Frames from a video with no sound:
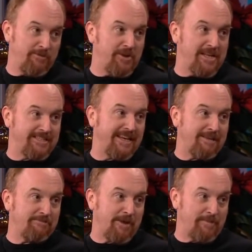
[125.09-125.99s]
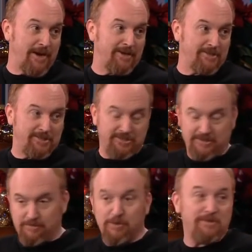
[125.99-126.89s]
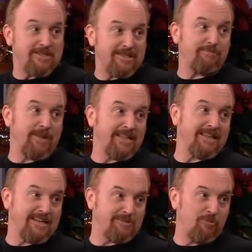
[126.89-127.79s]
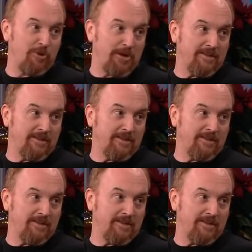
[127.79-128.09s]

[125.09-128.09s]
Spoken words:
If your kids get eaten by bears, pretty much sleep late the next morning.